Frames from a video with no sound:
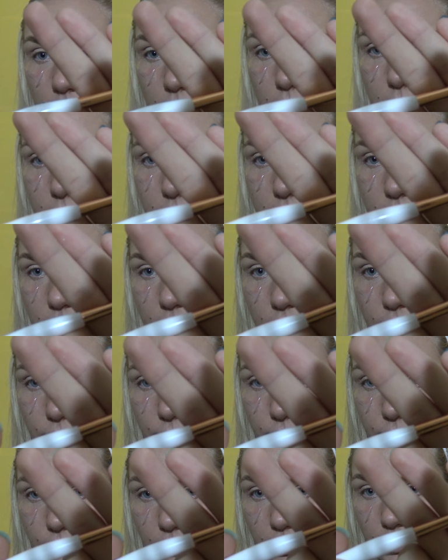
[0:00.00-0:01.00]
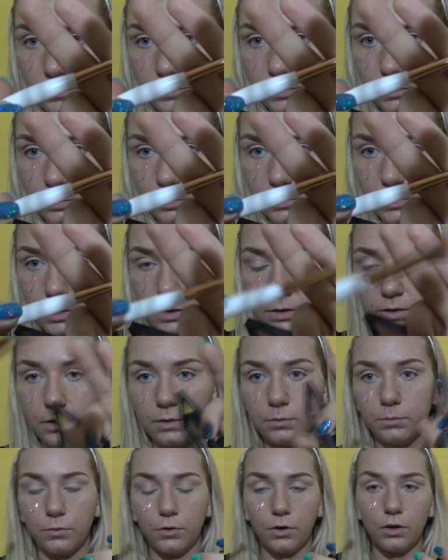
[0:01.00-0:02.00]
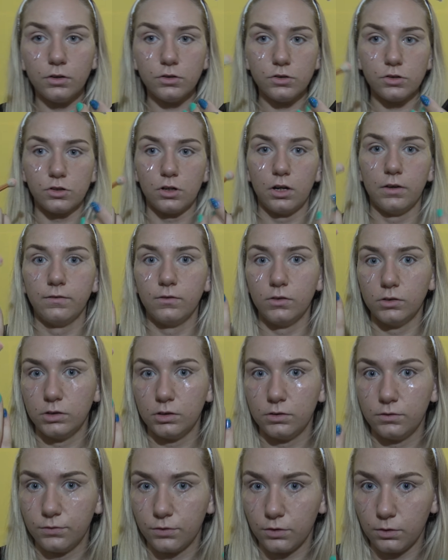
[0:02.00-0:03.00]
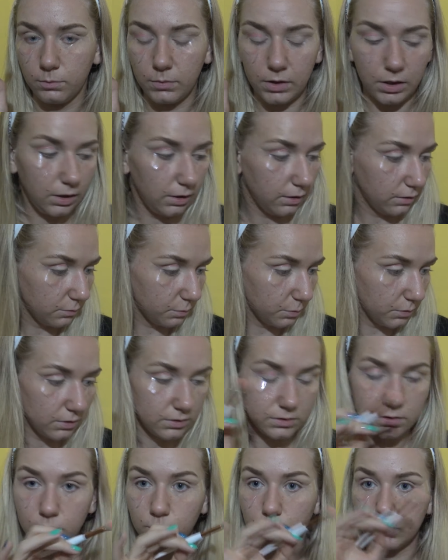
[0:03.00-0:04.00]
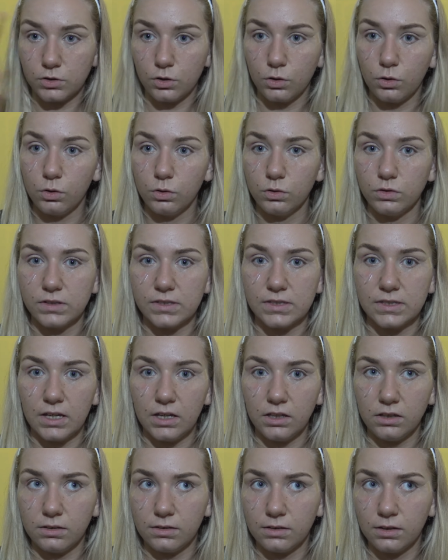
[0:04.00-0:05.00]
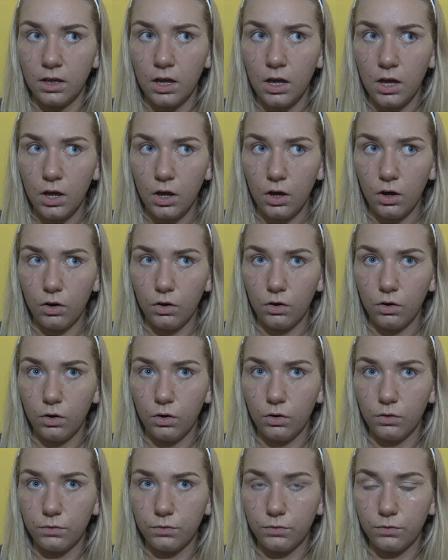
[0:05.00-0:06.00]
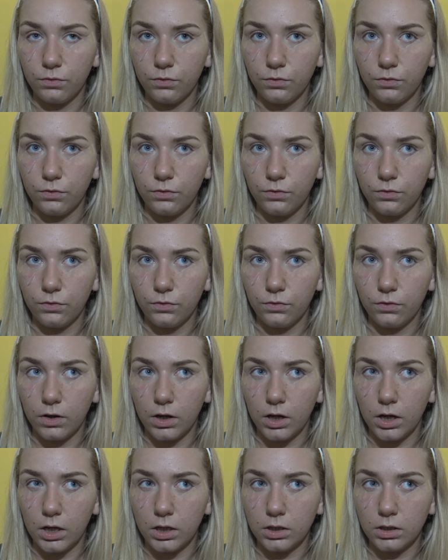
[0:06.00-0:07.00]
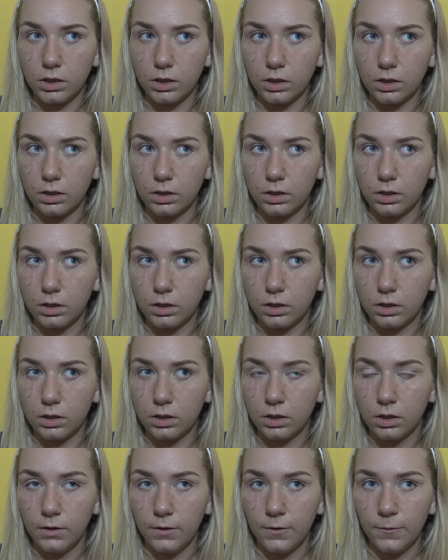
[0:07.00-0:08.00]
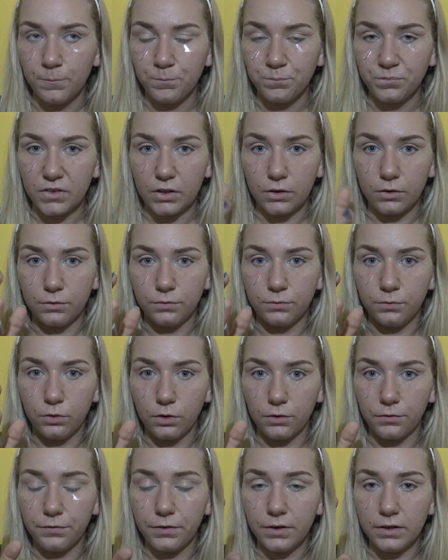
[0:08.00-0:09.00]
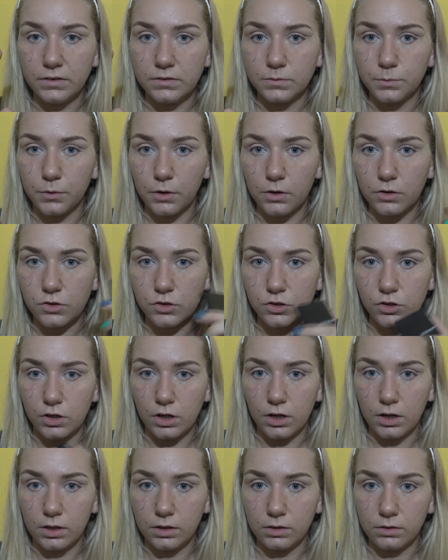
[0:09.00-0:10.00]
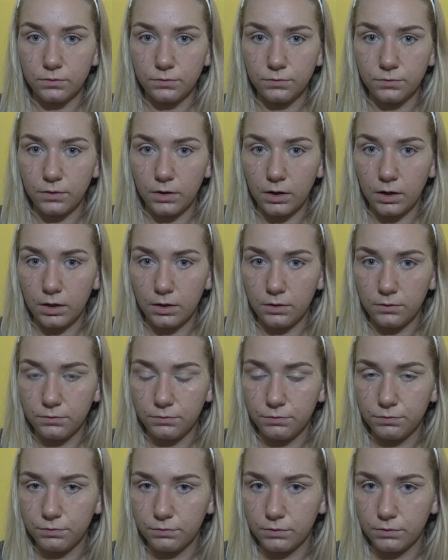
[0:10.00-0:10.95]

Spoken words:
It's a fluffy blending brush. I got it from AliExpress. It was whole set of, I think, 4 face brush and 5